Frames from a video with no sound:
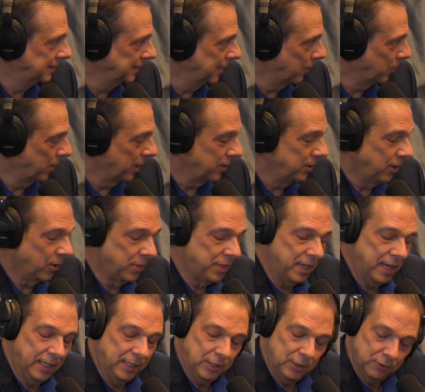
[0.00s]
Well, no,
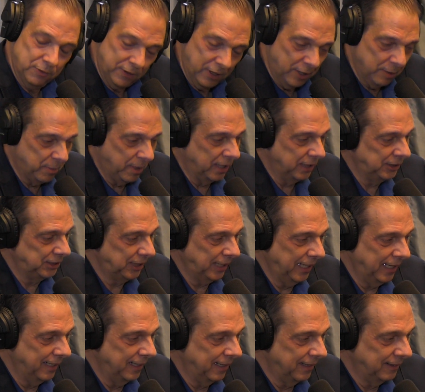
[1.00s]
thank you very much.
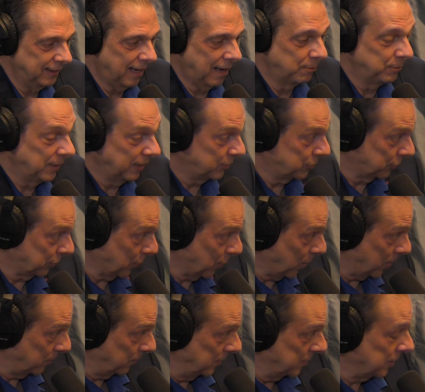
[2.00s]
And it's
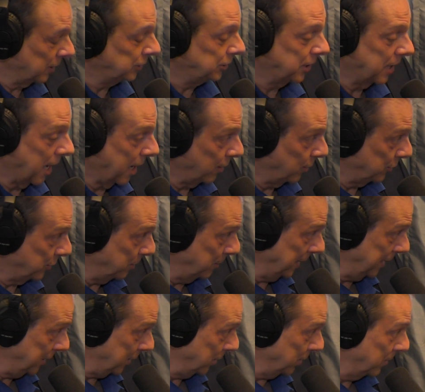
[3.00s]
such an honor to
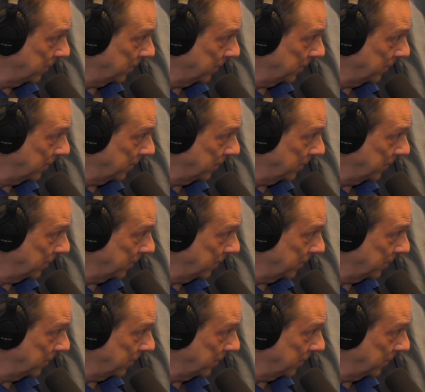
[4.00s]
meet you.